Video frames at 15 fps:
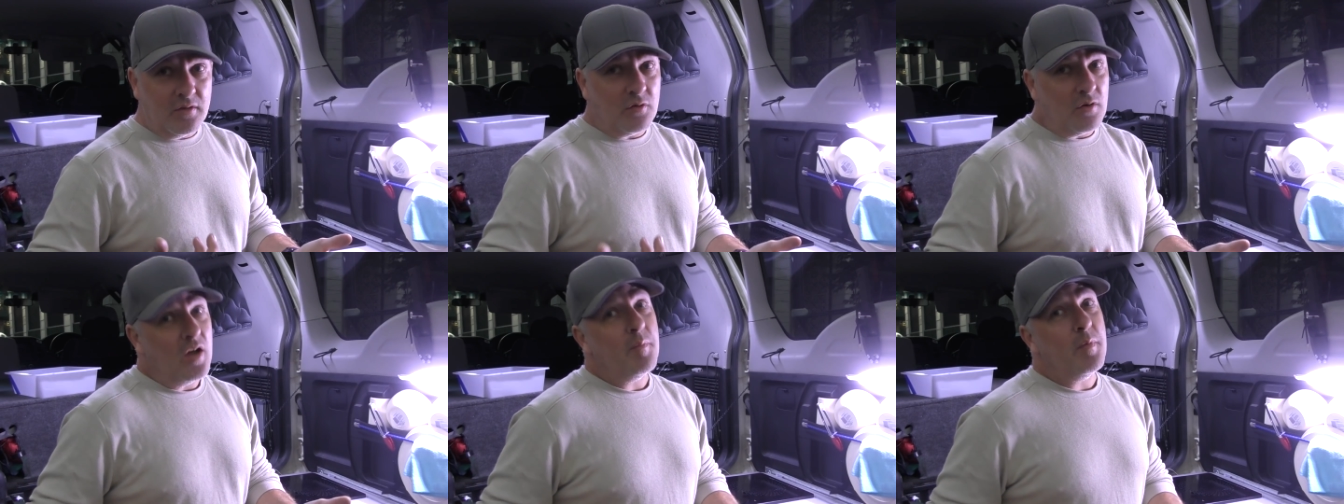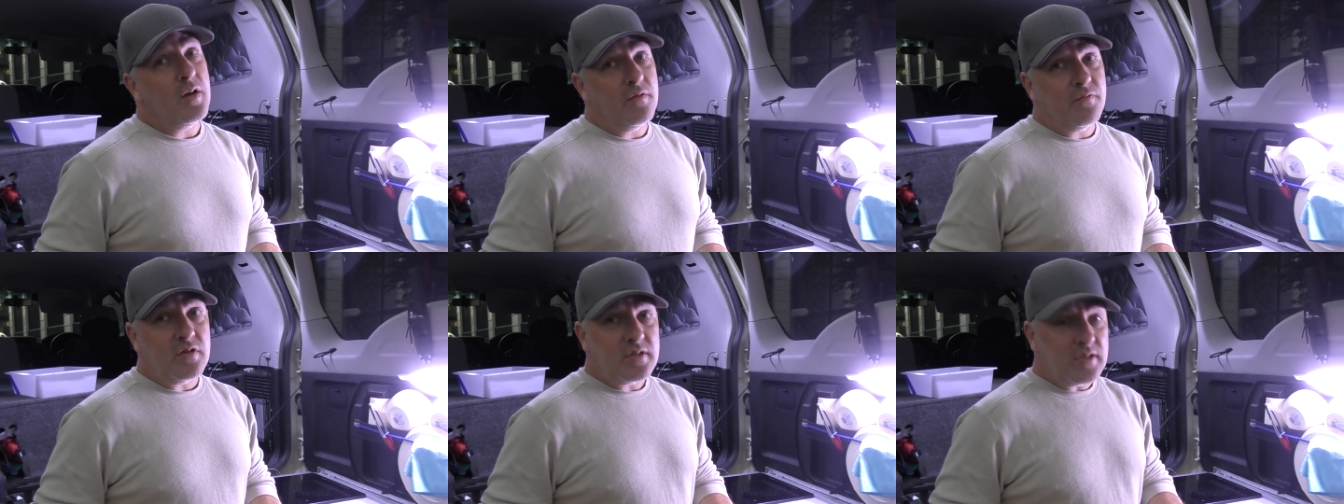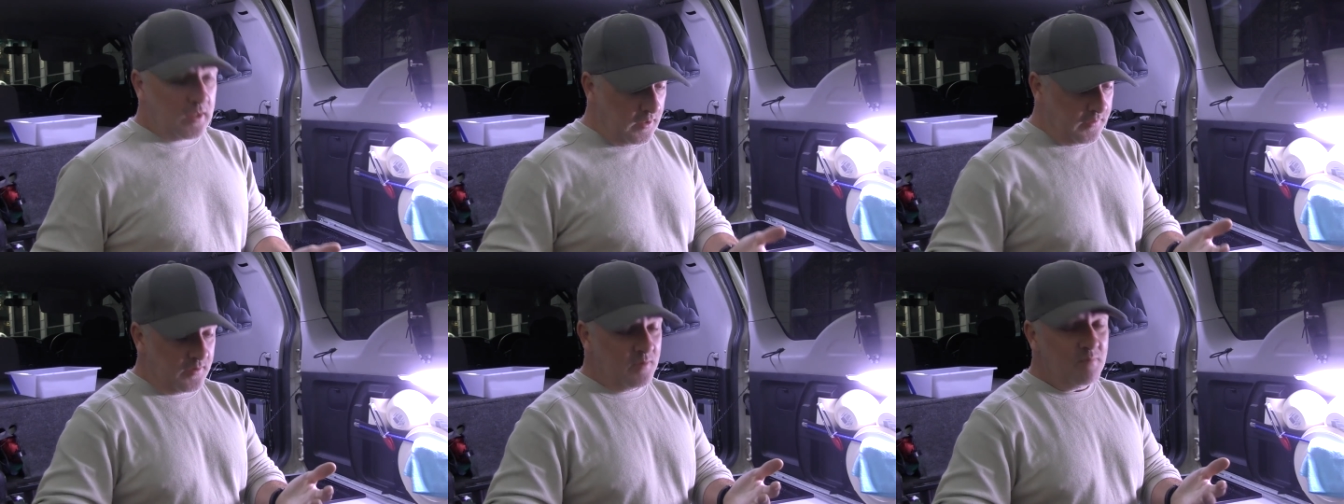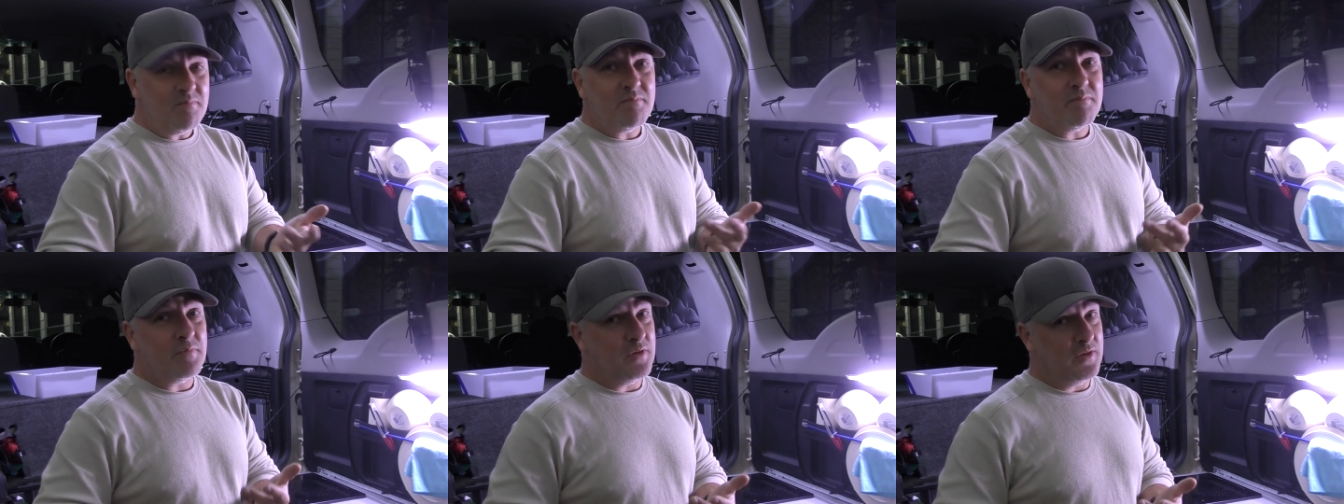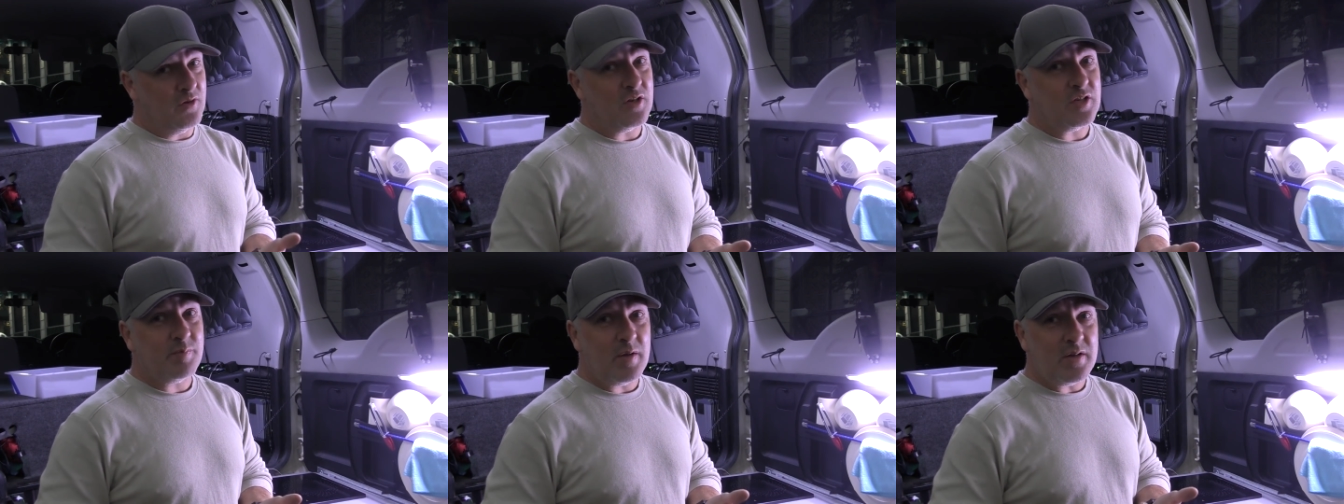there are benefits to lithium, but
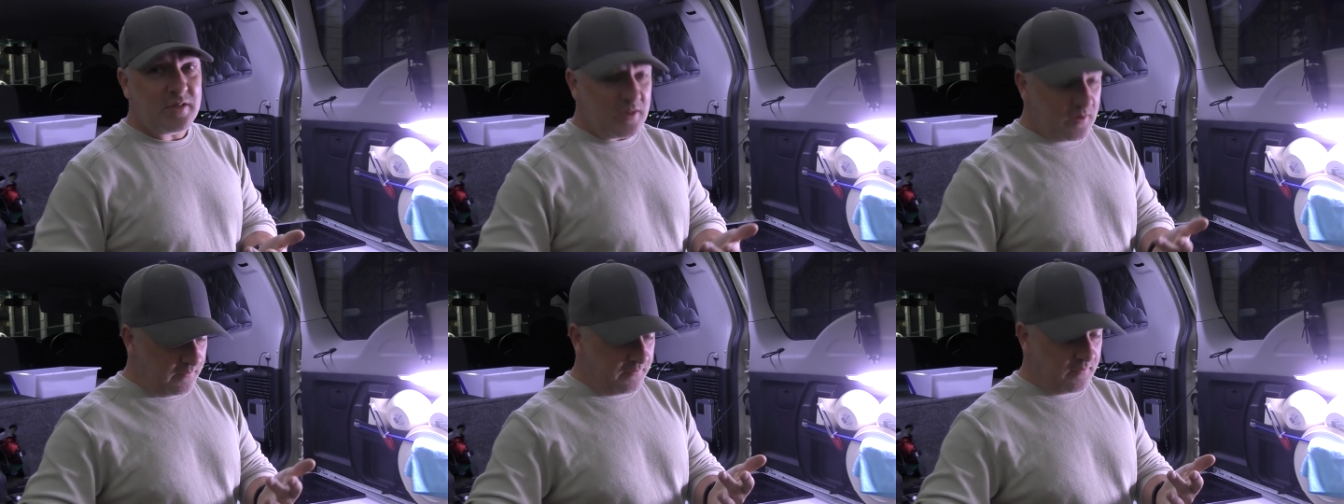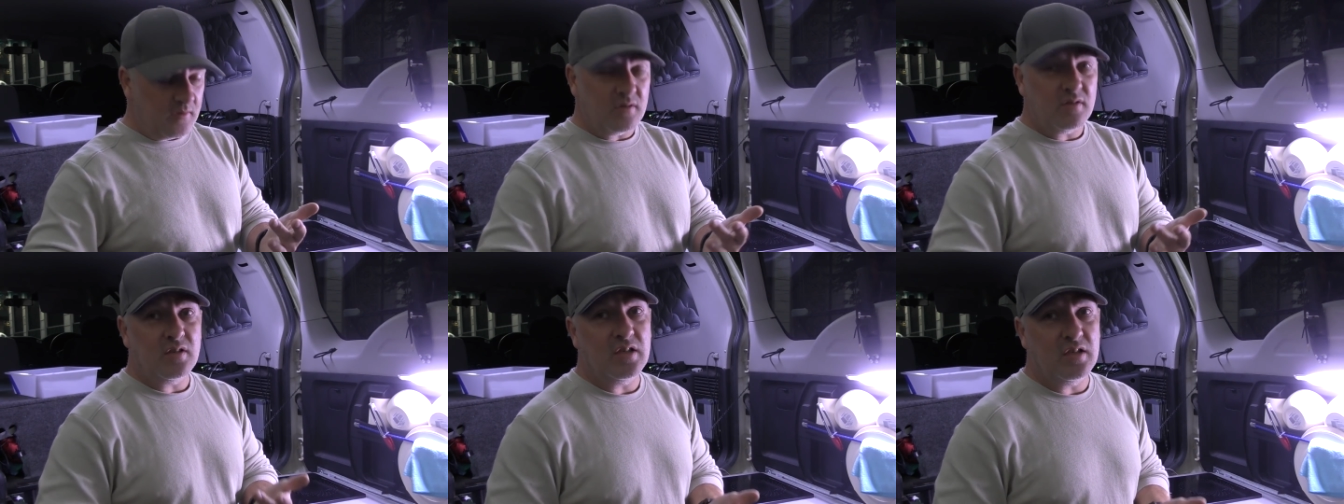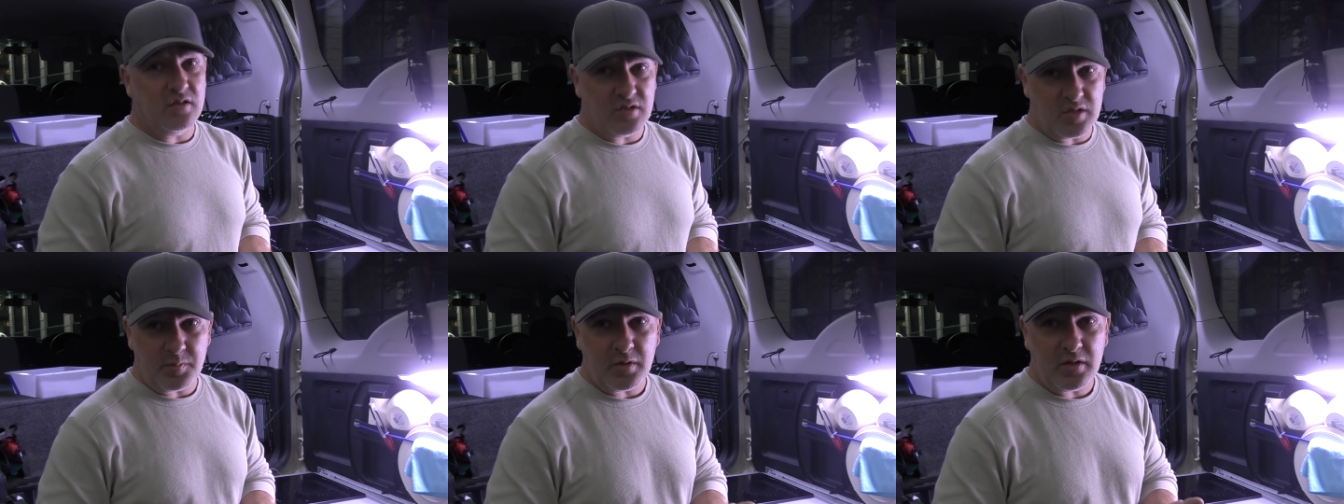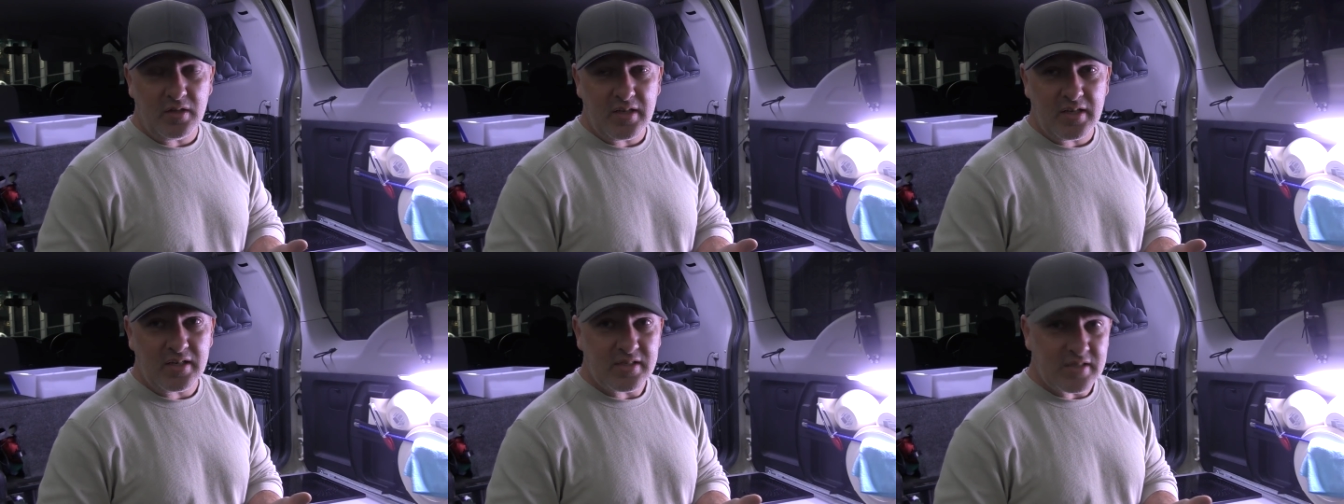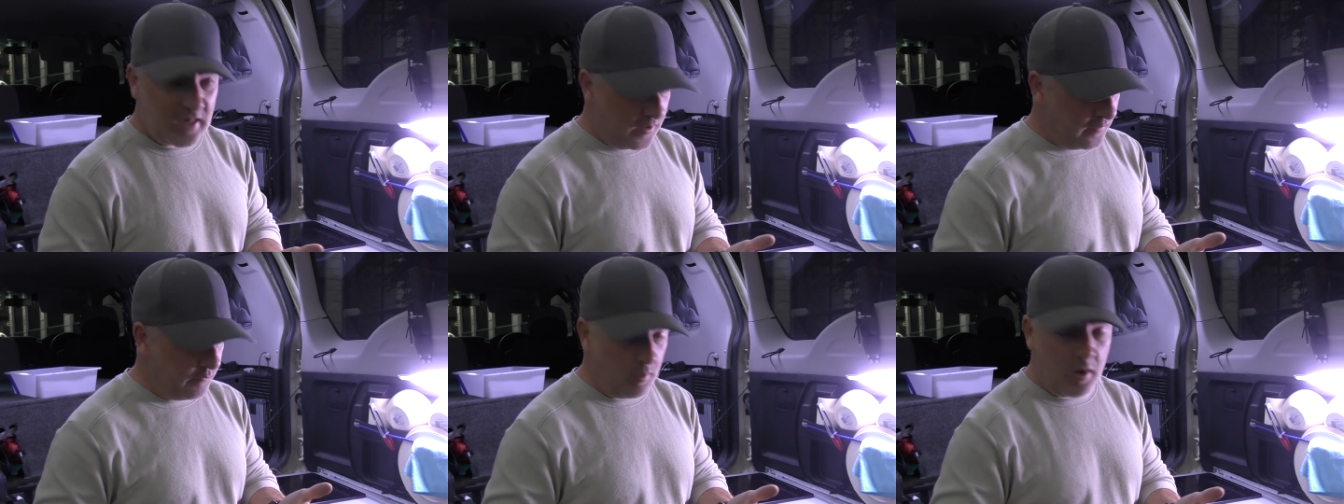they're expensive. You're typically going to
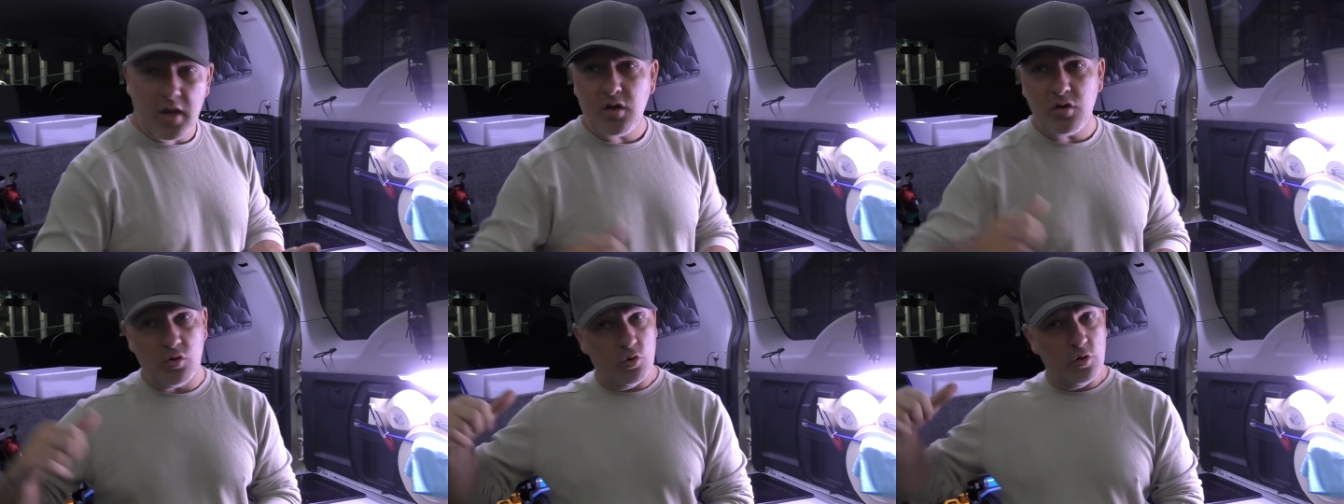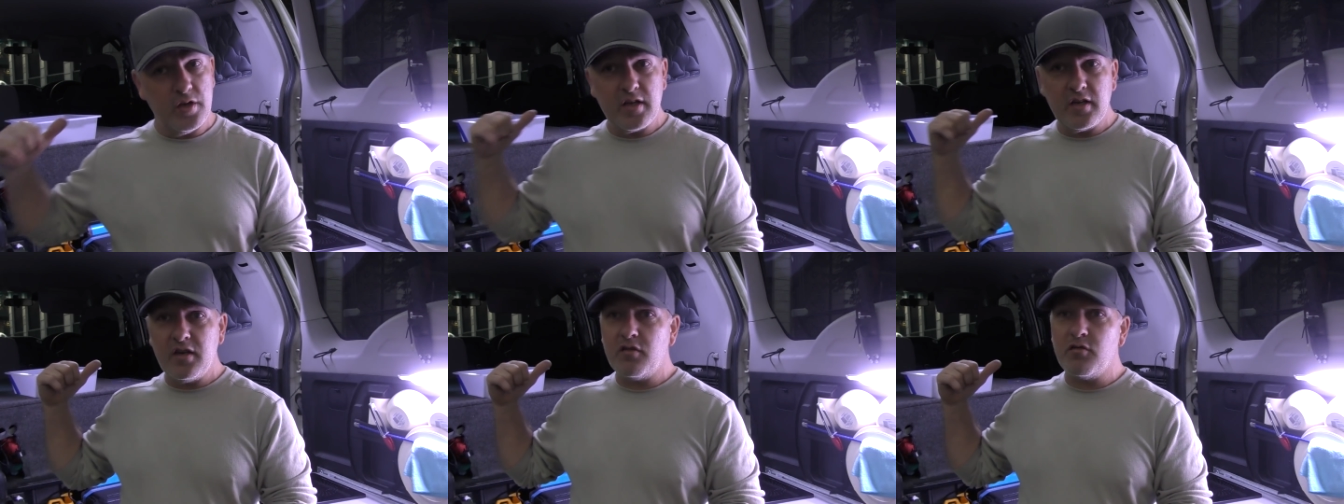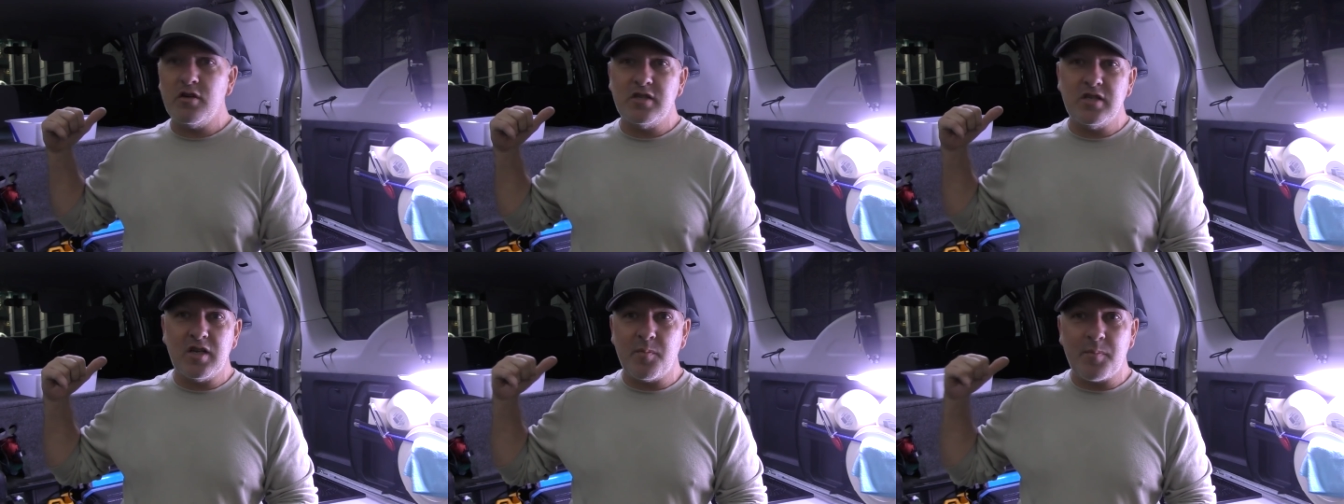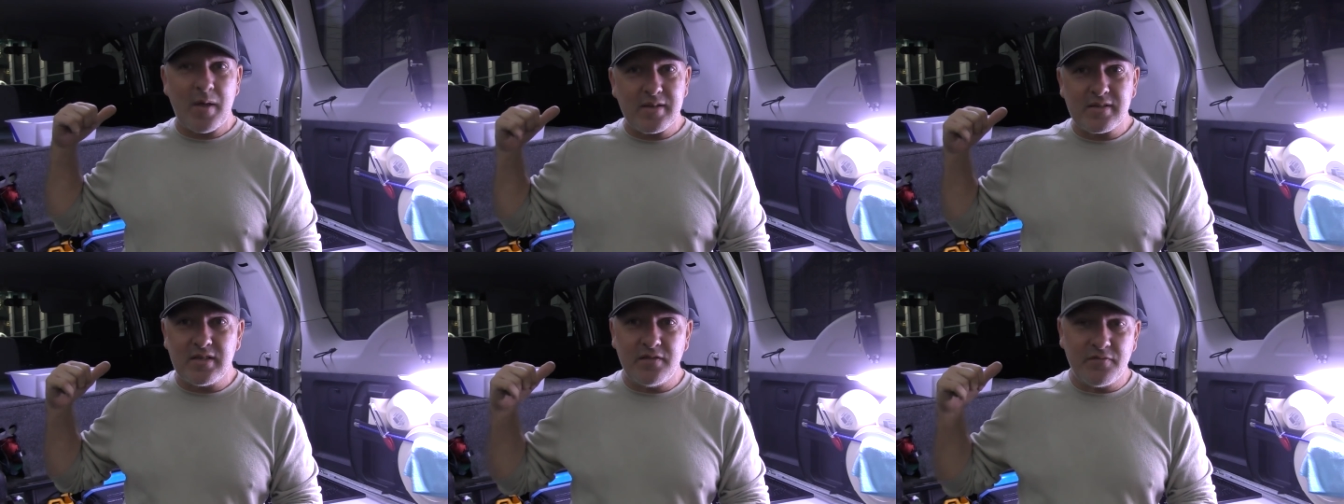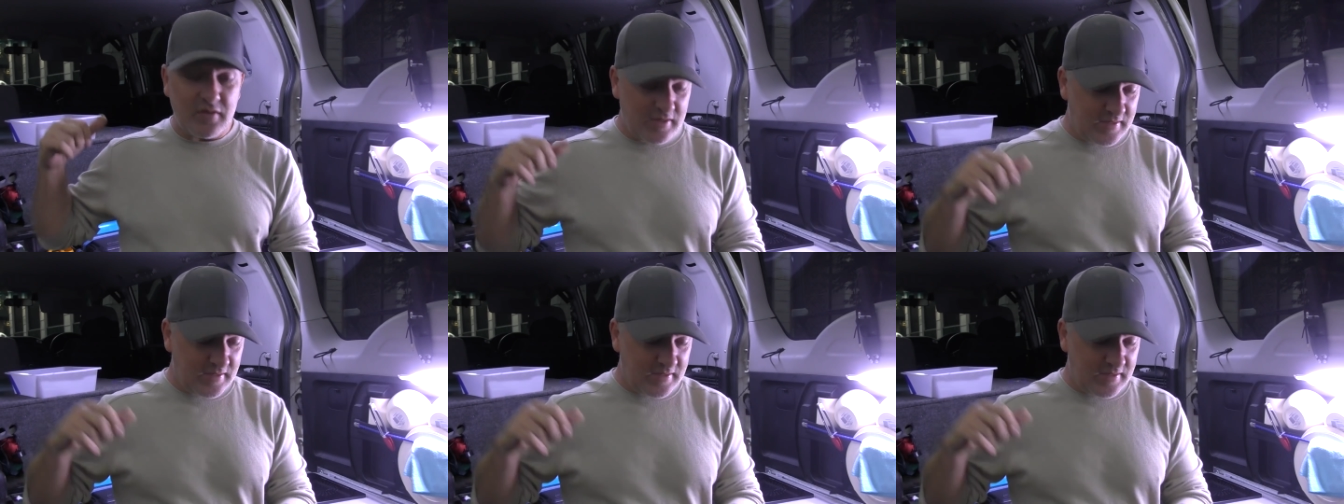save weight, or you can increase your capacity for the